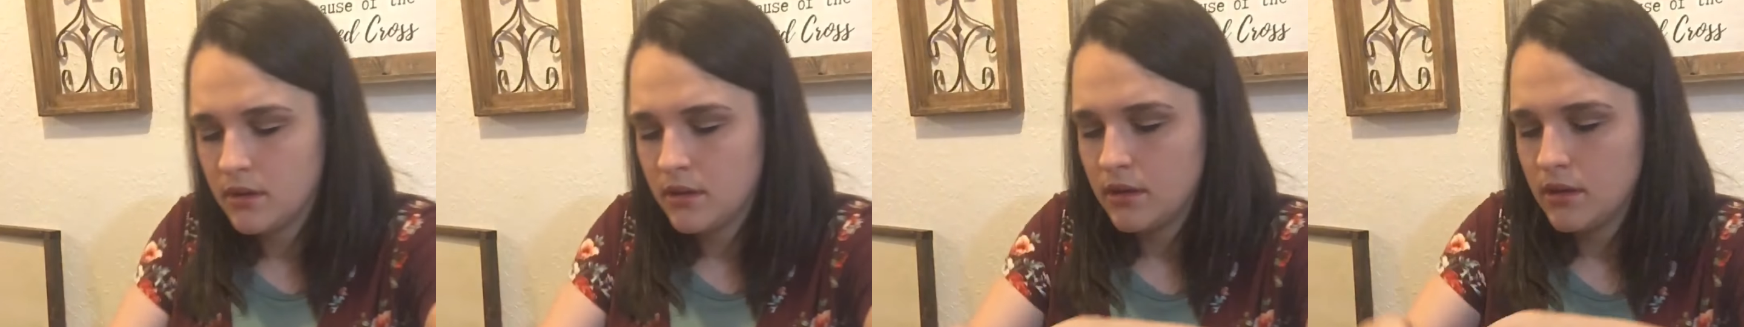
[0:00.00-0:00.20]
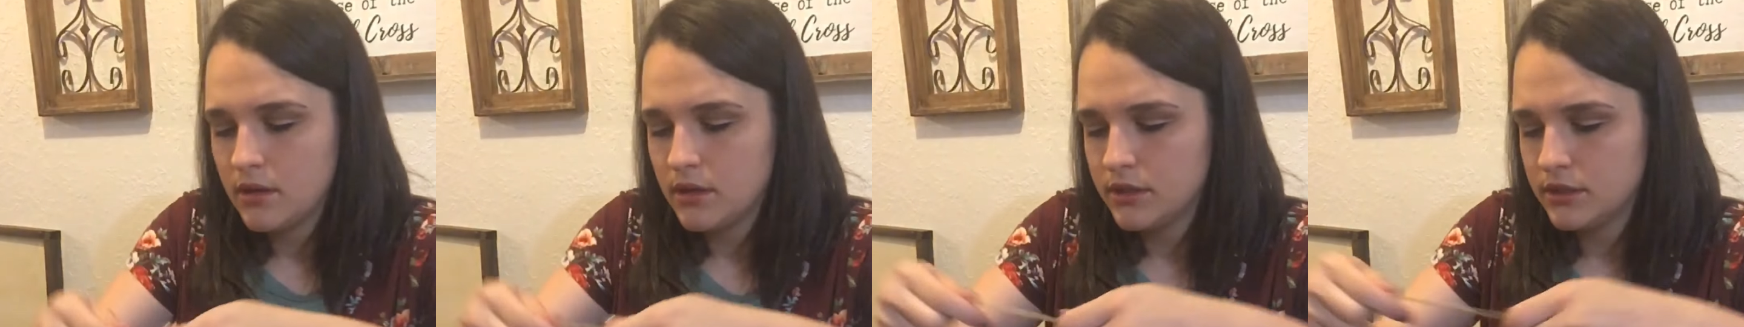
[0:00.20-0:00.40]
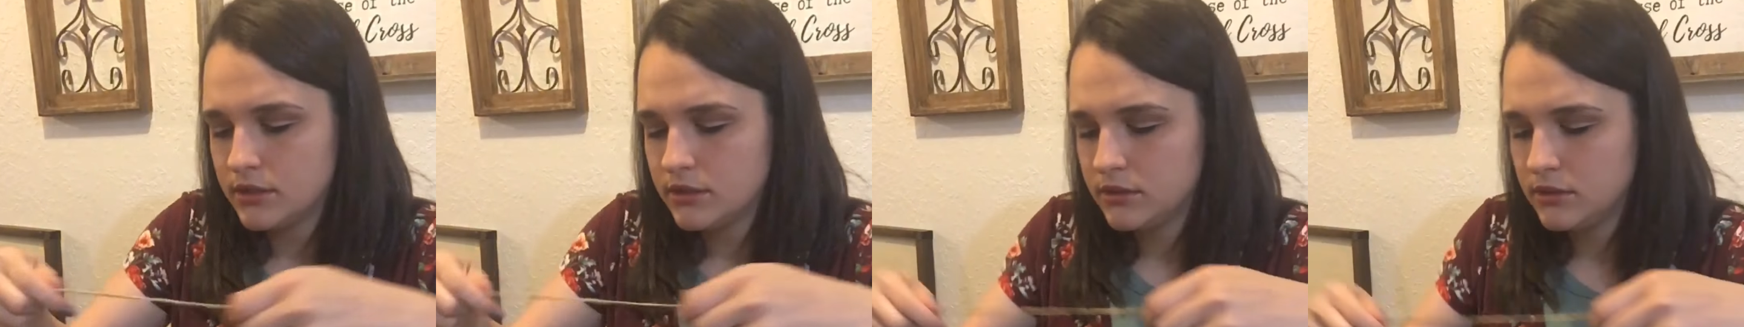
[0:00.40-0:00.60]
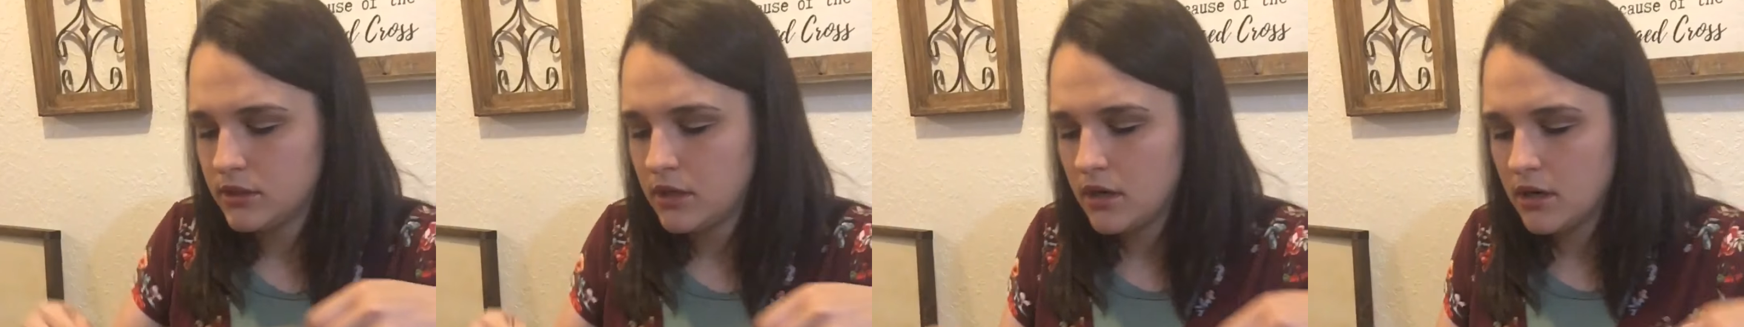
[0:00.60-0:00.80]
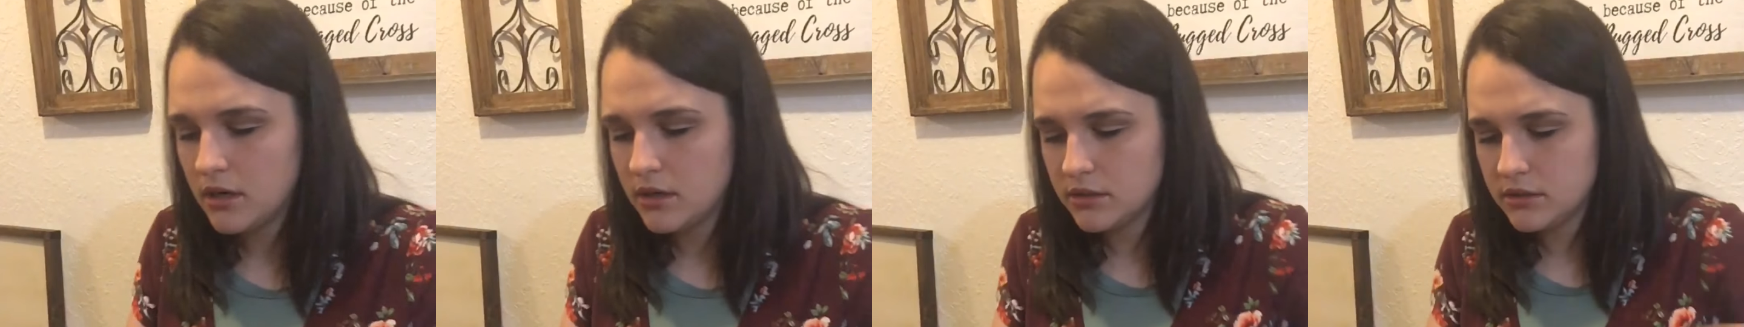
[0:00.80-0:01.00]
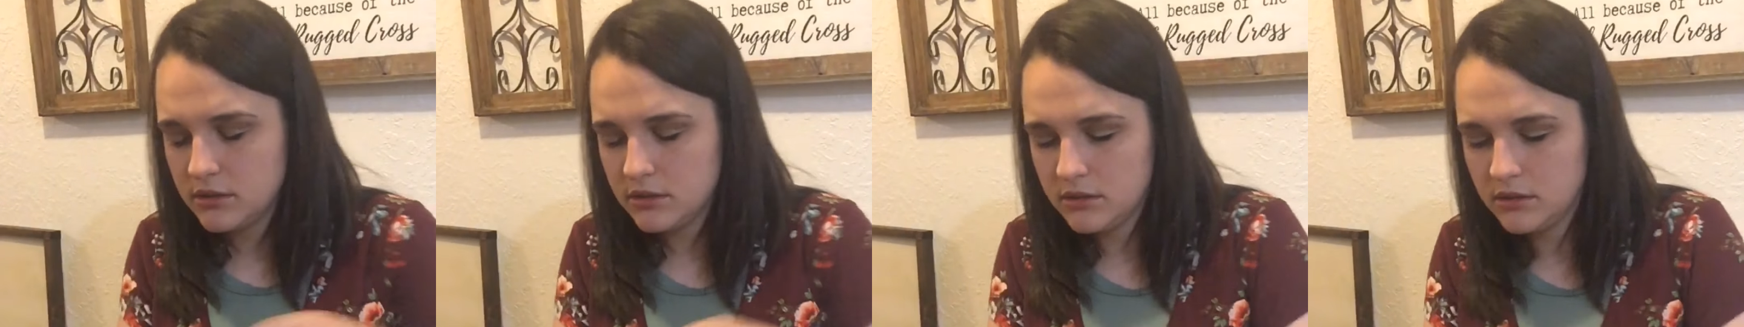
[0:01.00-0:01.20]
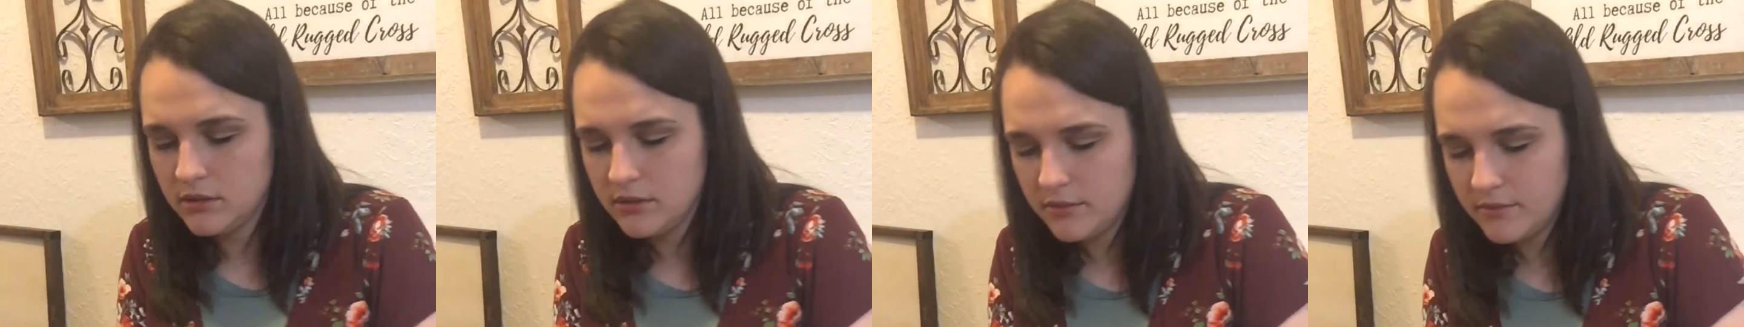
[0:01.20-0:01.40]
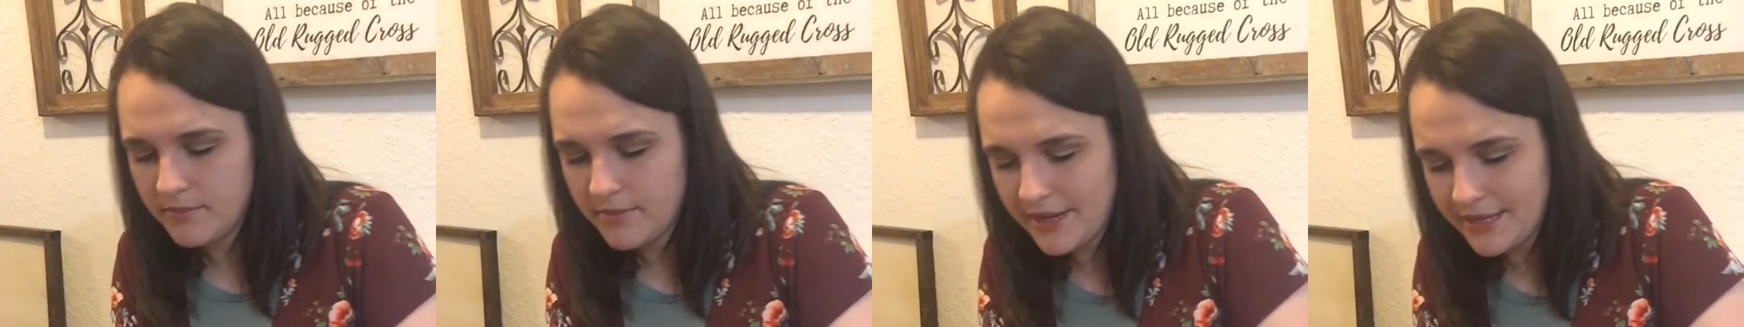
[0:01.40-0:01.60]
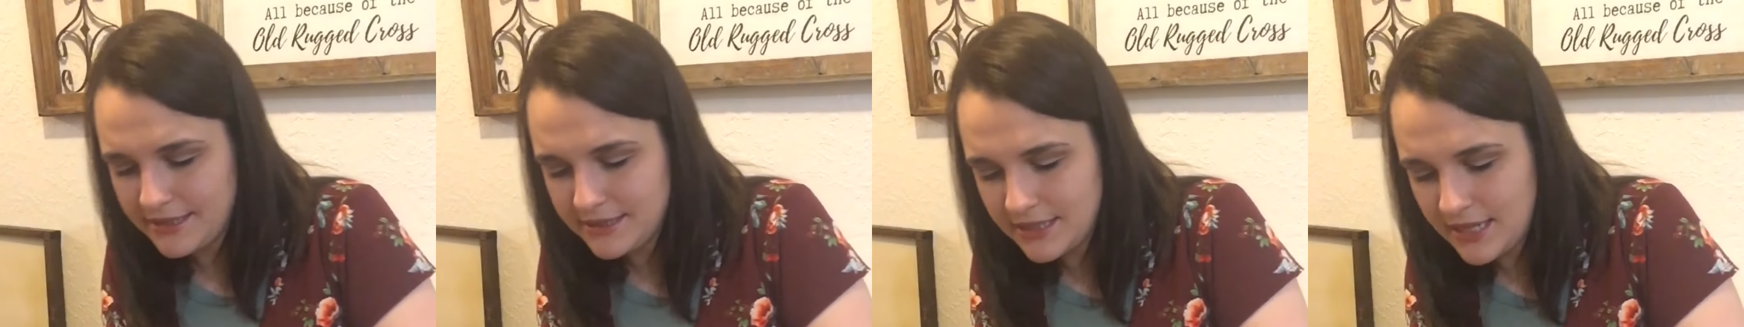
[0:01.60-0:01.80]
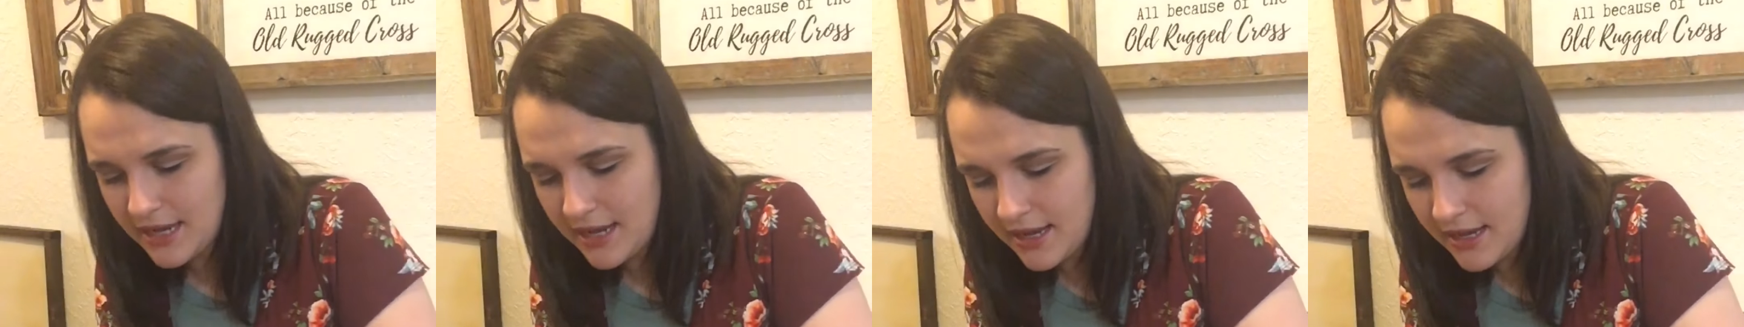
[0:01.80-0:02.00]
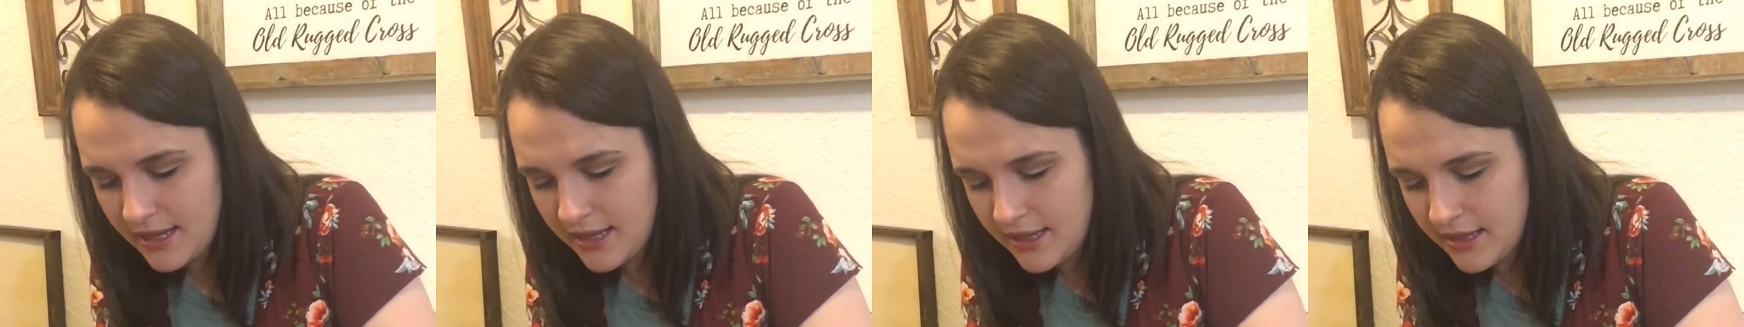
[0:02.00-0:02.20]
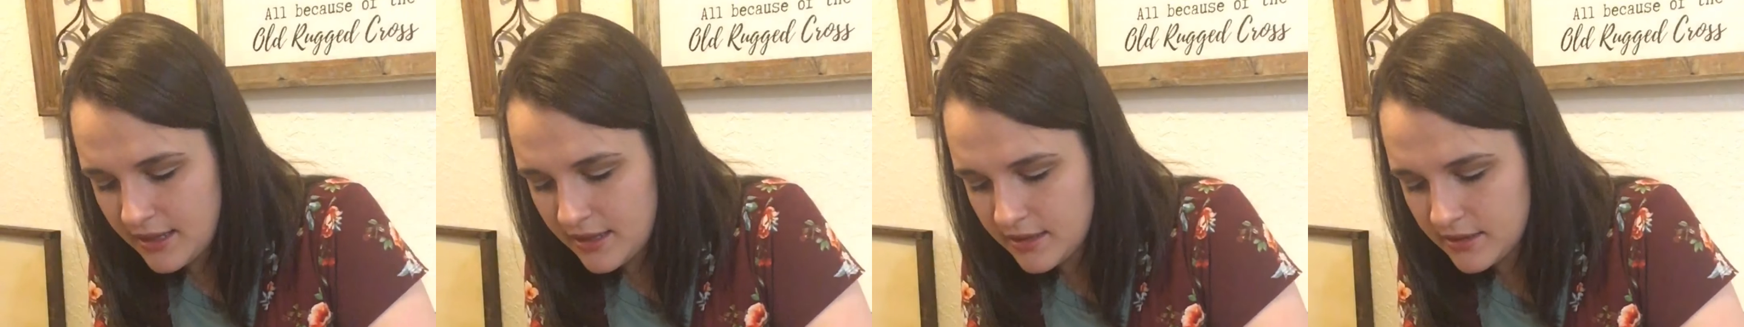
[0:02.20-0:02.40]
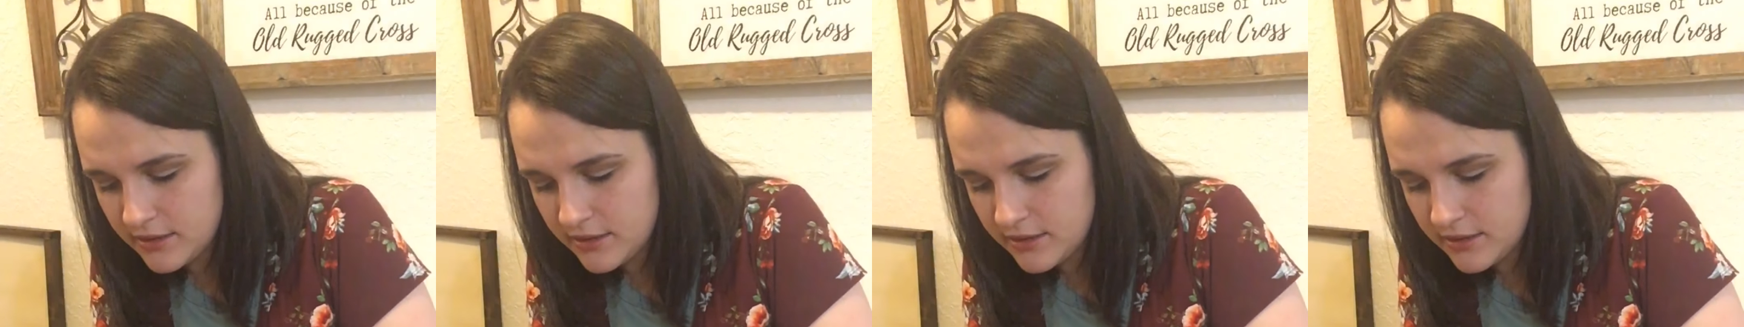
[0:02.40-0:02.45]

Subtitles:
We'll start by tying